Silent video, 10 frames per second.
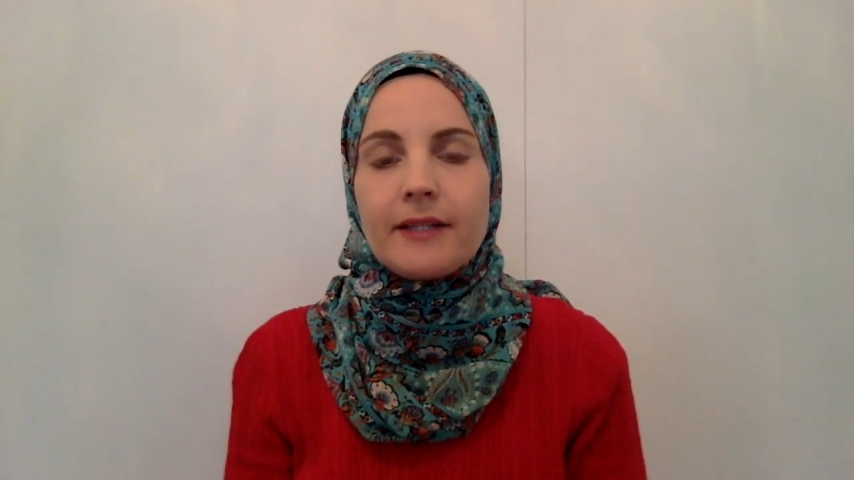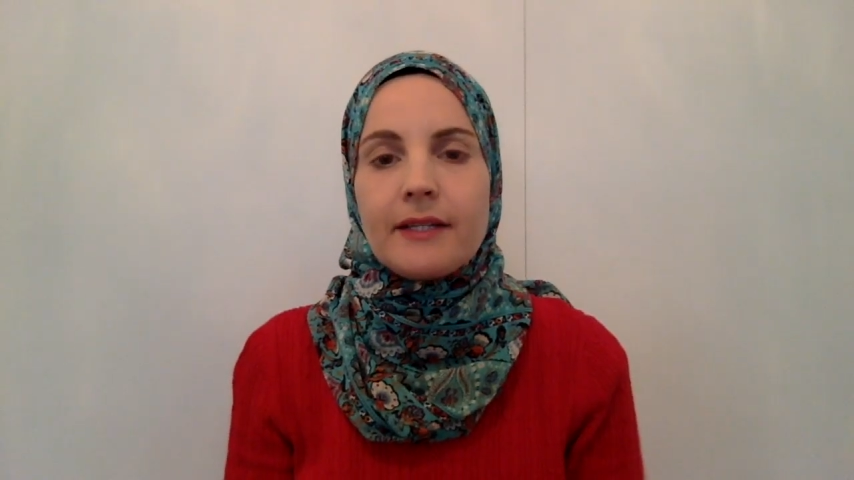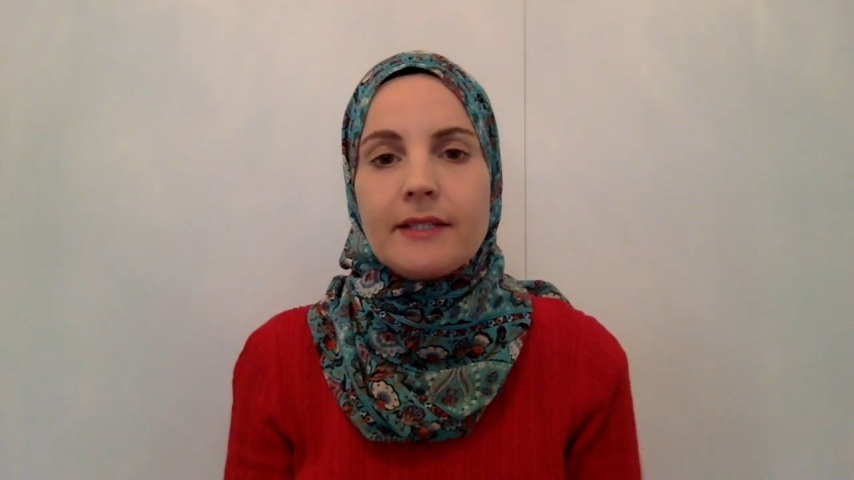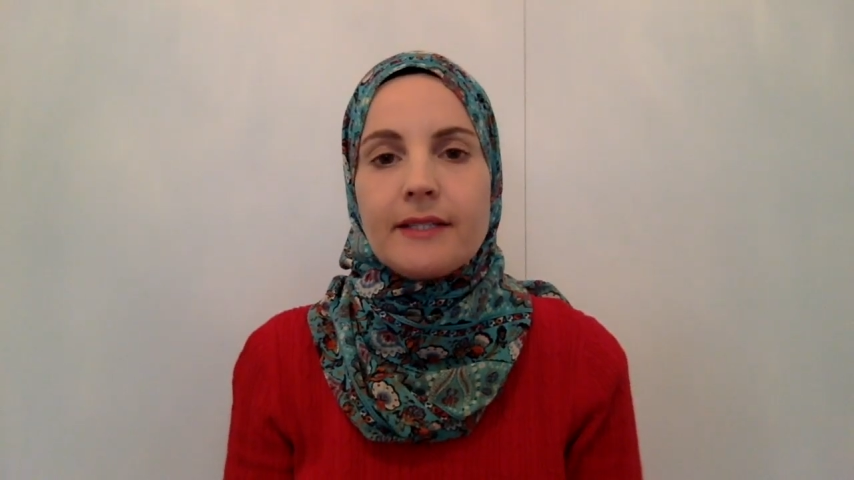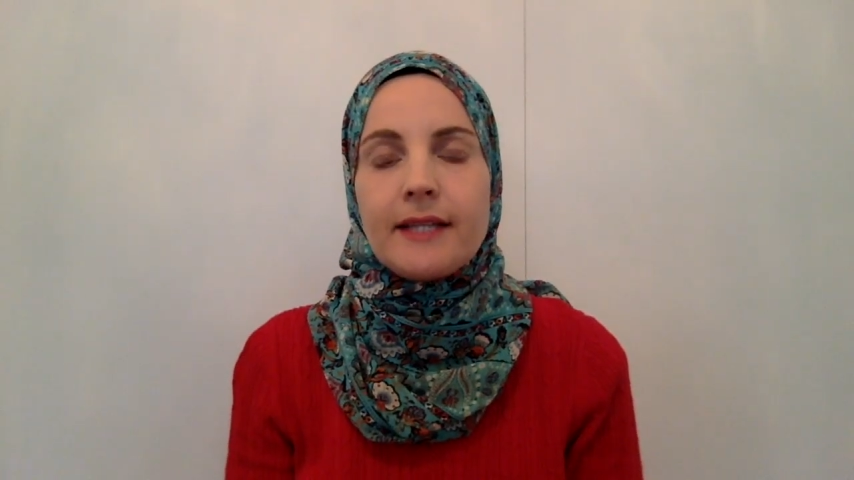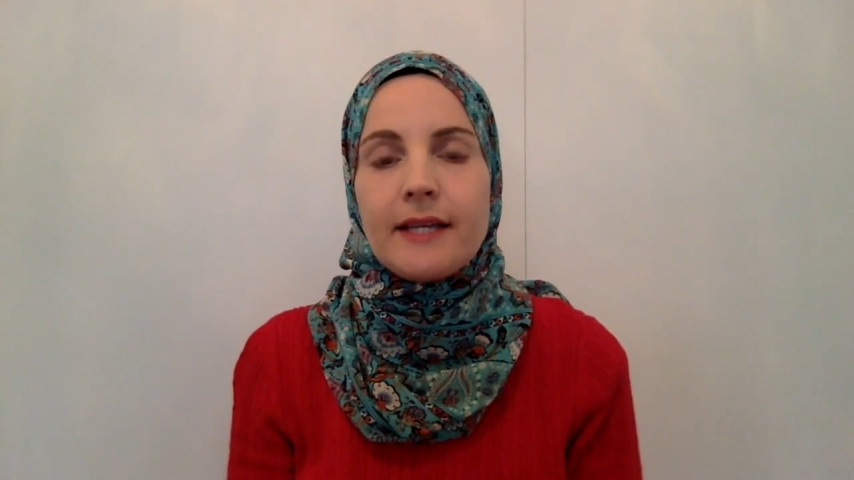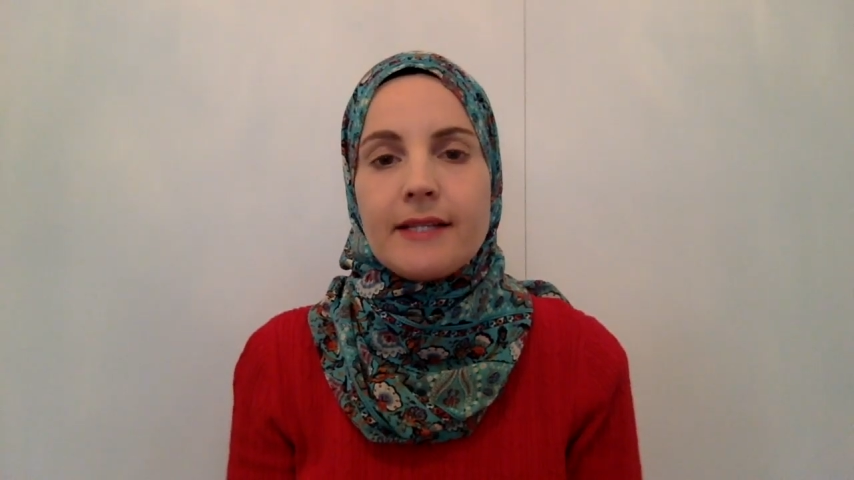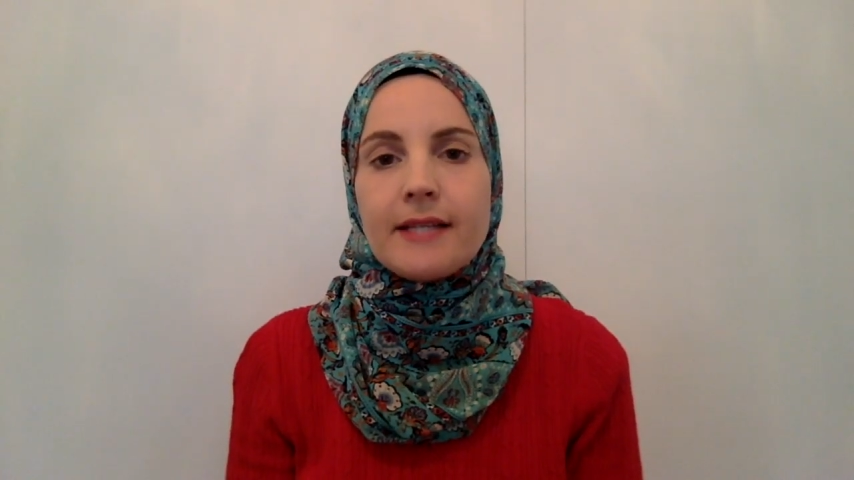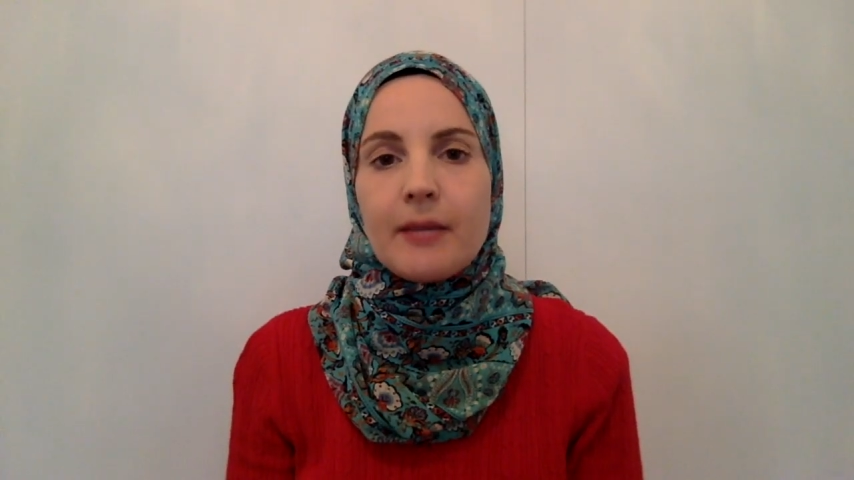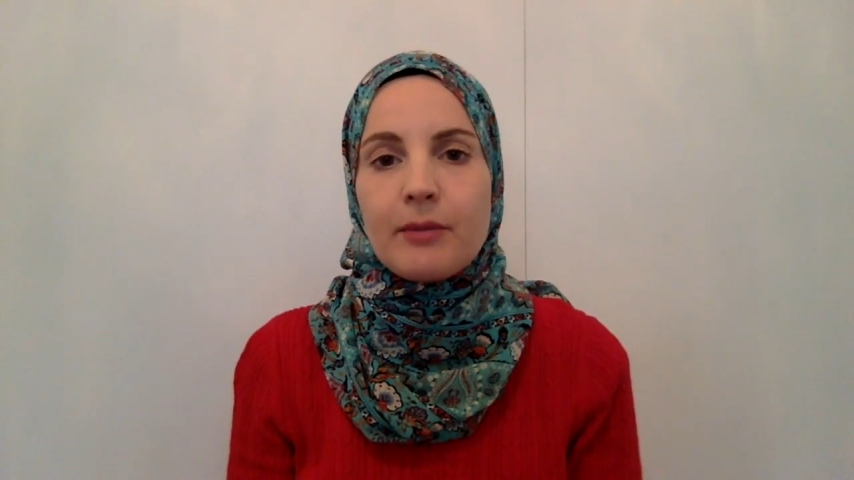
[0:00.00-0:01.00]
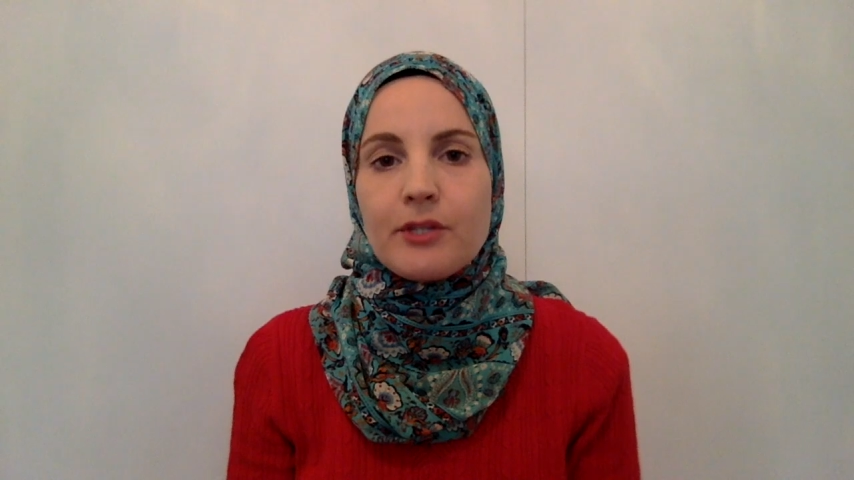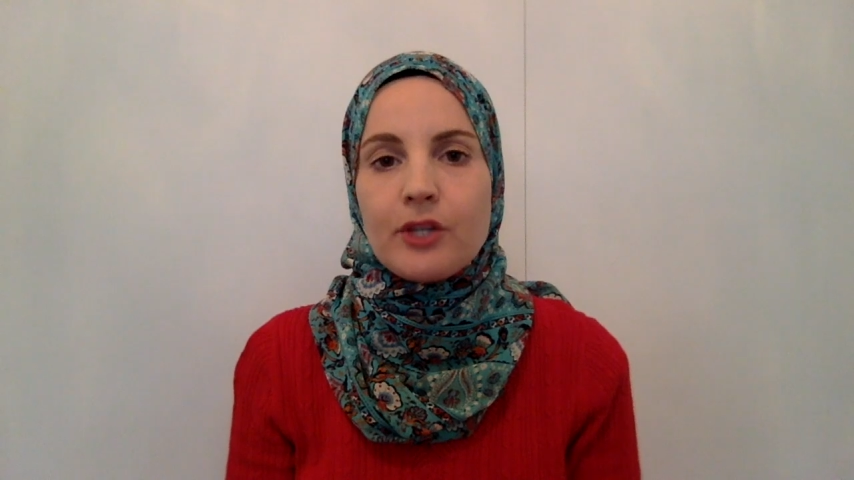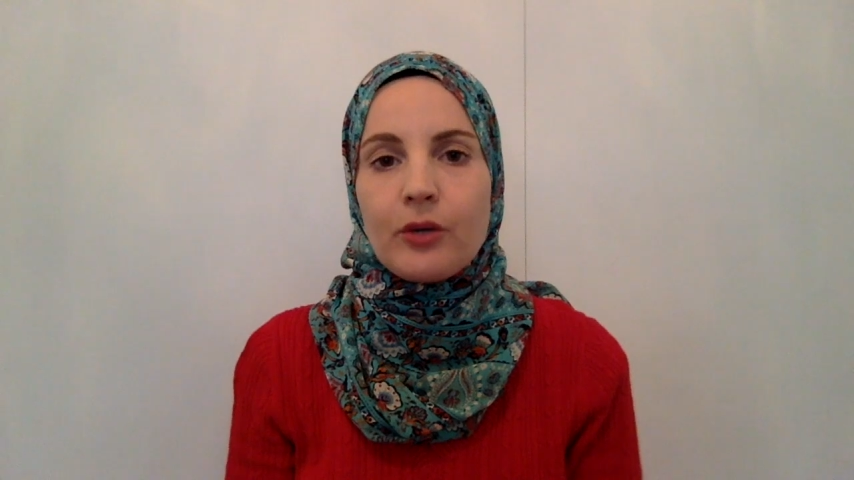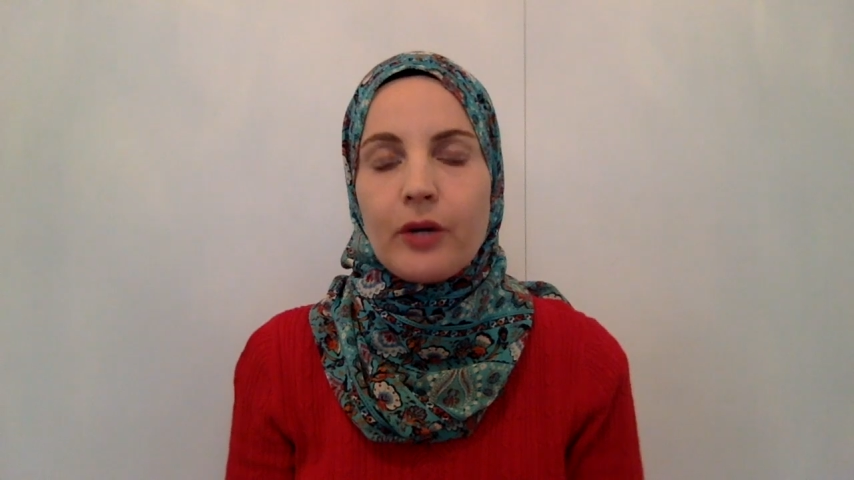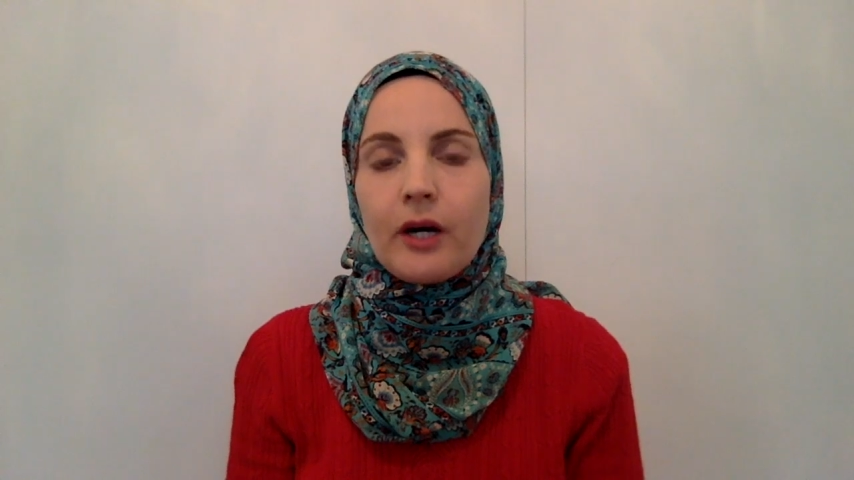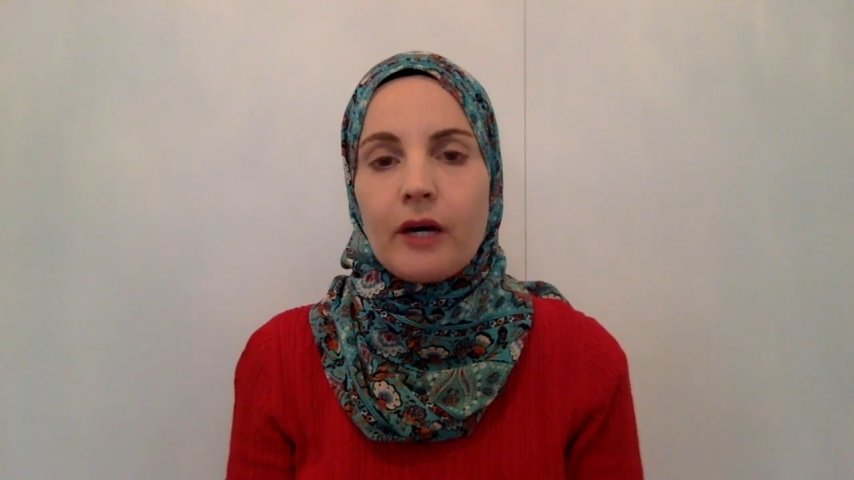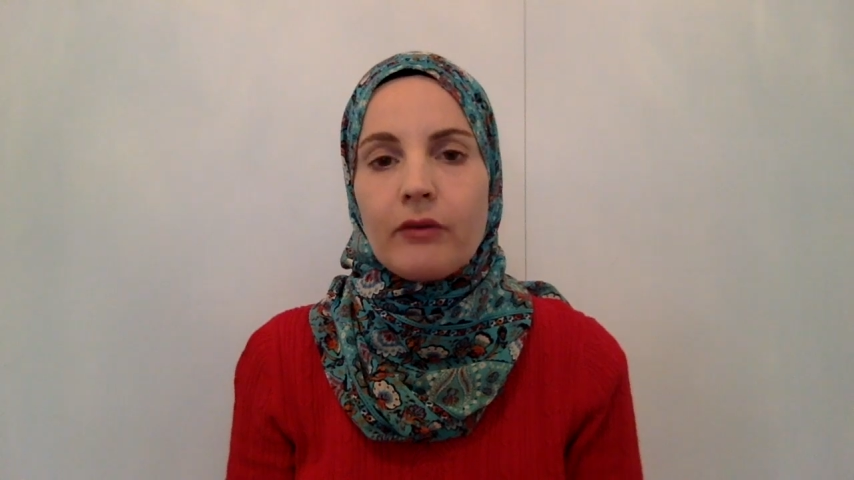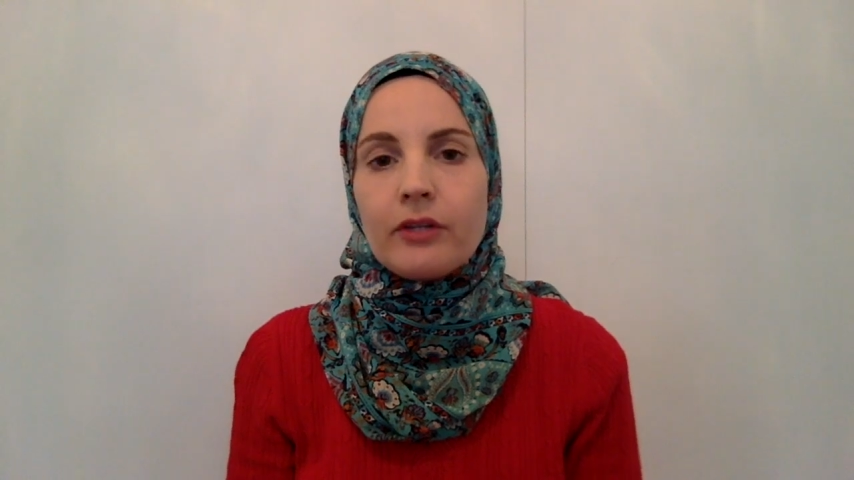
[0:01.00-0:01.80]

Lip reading: in today's episode of